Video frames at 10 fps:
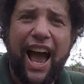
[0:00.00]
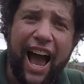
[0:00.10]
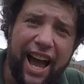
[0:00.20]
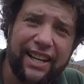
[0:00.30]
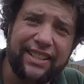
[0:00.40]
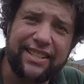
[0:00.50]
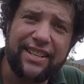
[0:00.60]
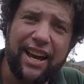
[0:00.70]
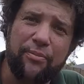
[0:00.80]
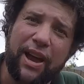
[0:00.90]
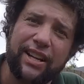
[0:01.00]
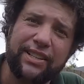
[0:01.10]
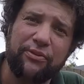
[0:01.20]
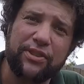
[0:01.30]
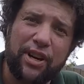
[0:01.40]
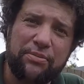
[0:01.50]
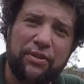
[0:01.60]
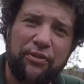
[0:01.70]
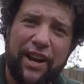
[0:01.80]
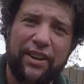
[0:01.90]
and about different types
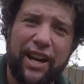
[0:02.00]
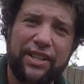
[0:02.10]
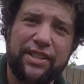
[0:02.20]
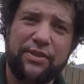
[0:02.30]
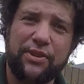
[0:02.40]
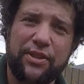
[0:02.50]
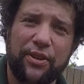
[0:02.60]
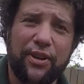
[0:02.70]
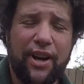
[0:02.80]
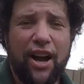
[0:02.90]
of foundations we do.